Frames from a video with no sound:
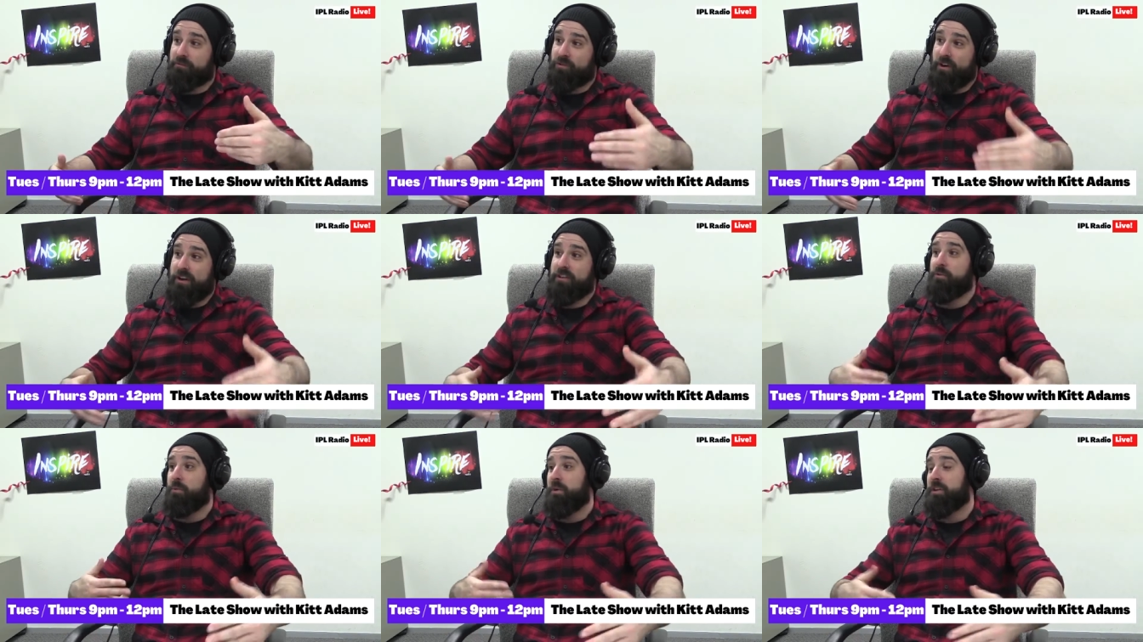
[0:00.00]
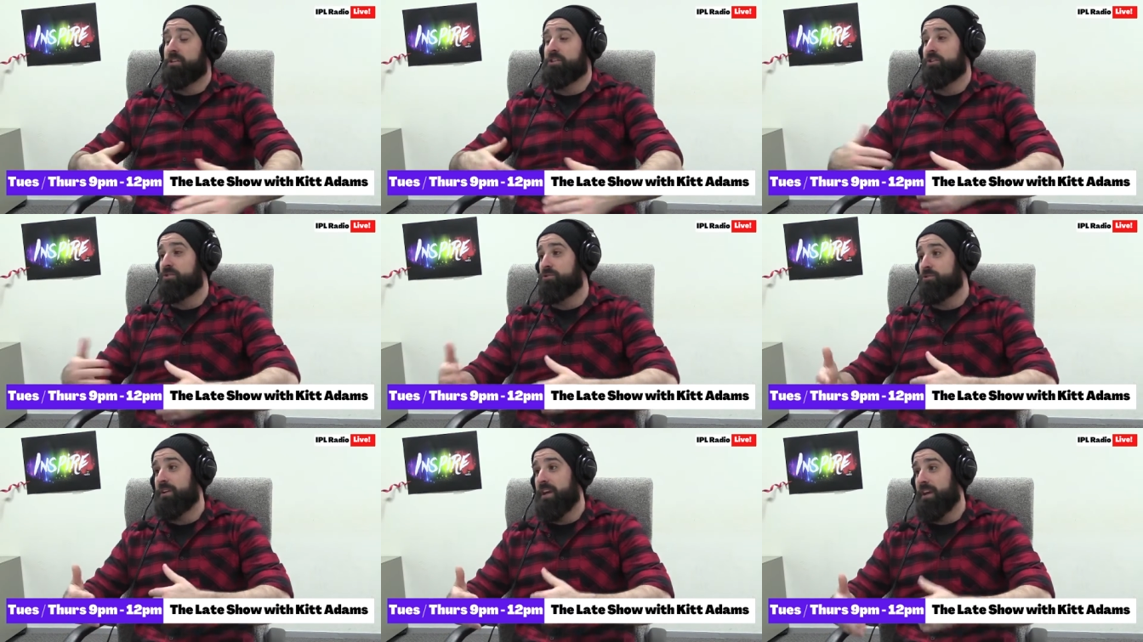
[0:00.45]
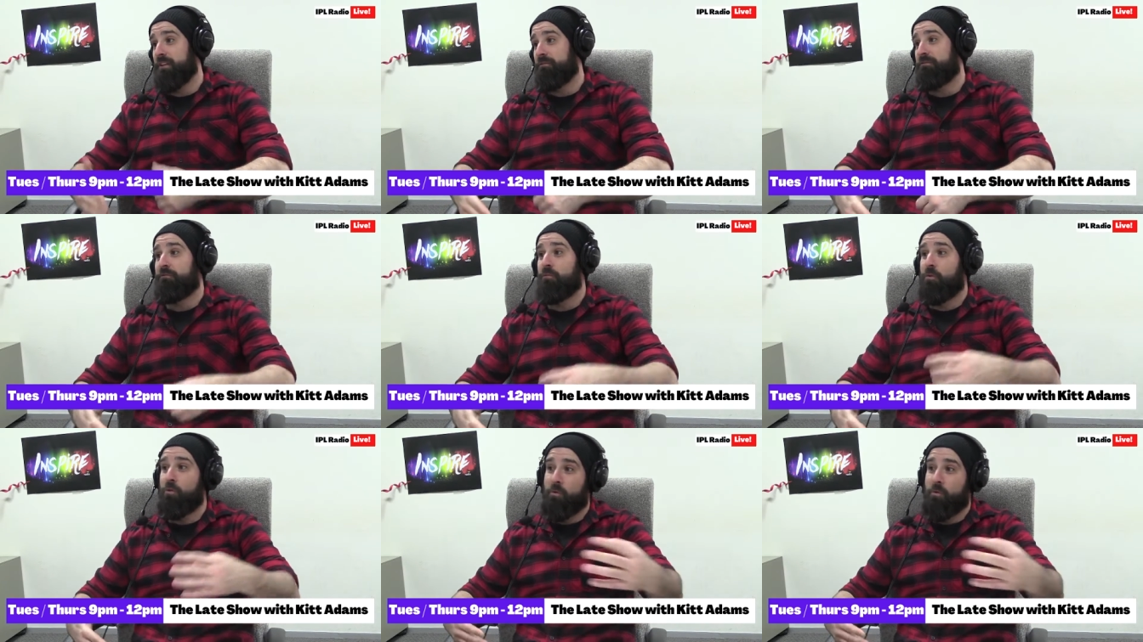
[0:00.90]
the ones you do get
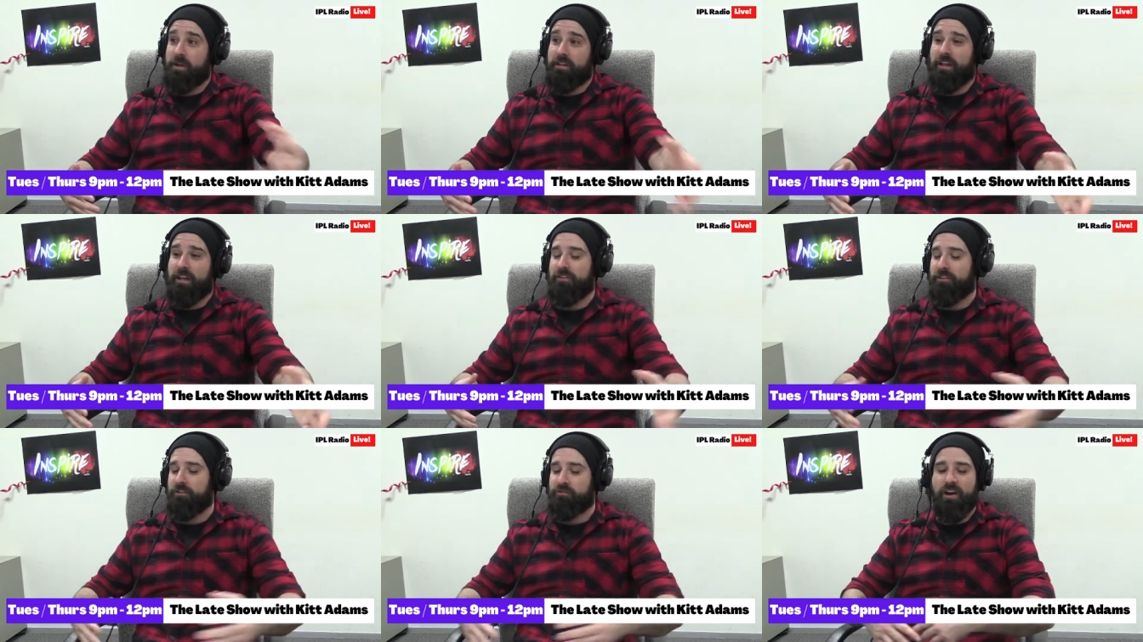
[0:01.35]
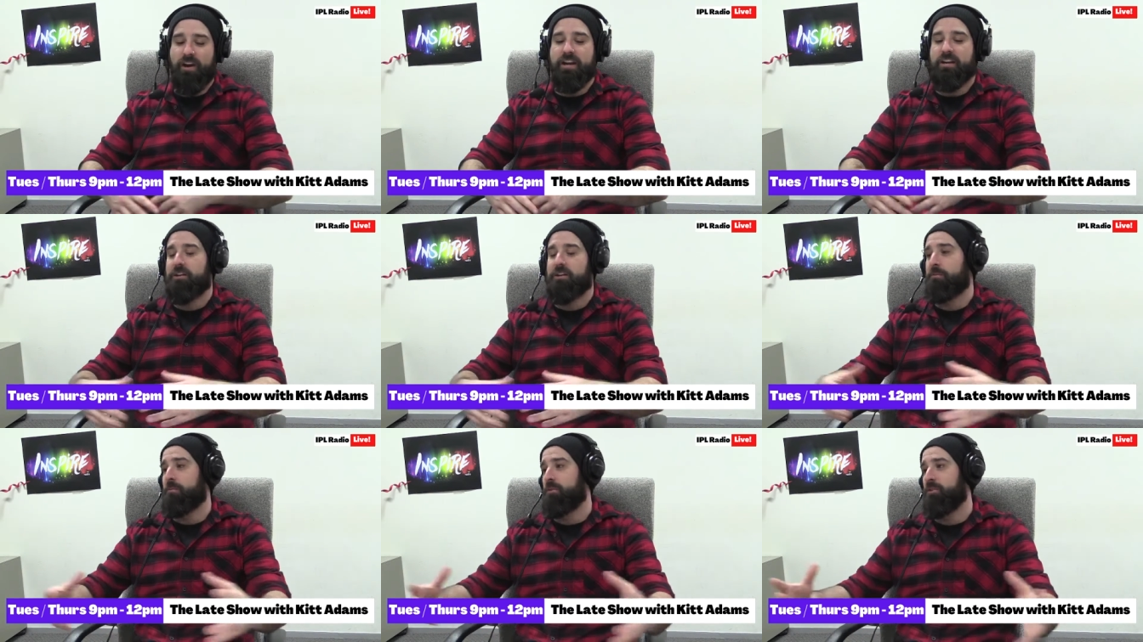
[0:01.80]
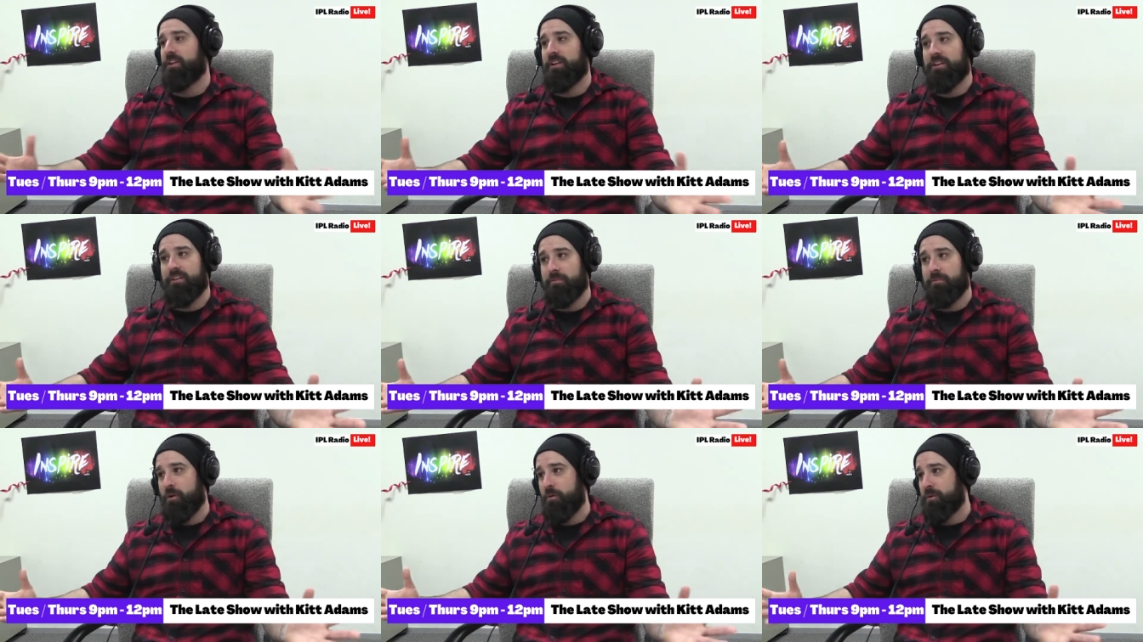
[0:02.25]
forward. Like the trading community at
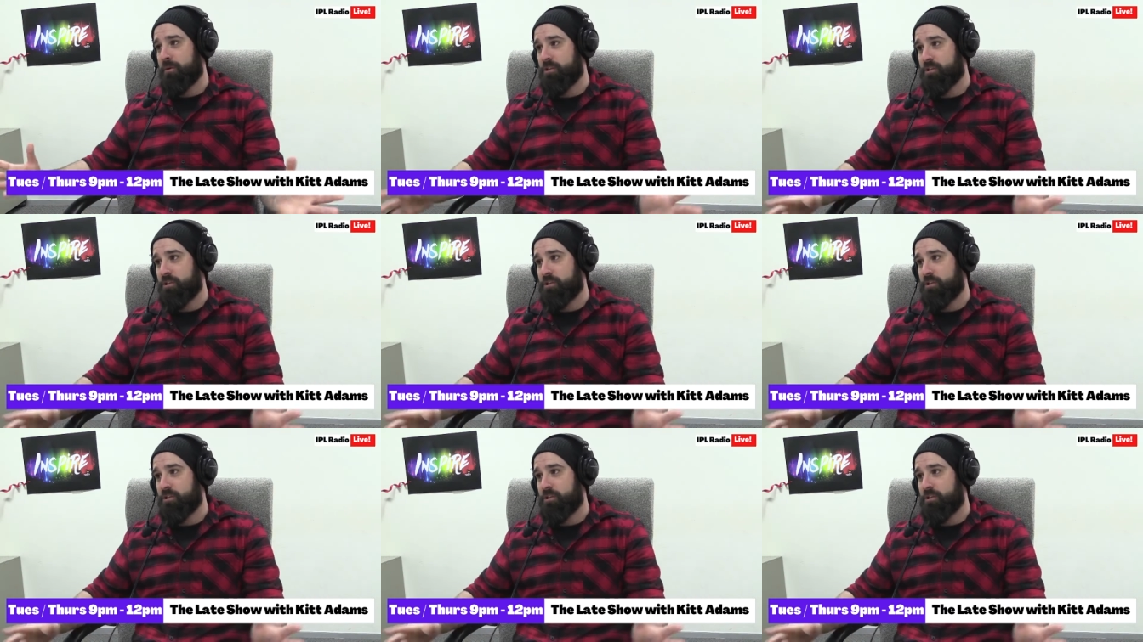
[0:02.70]
the moment's huge.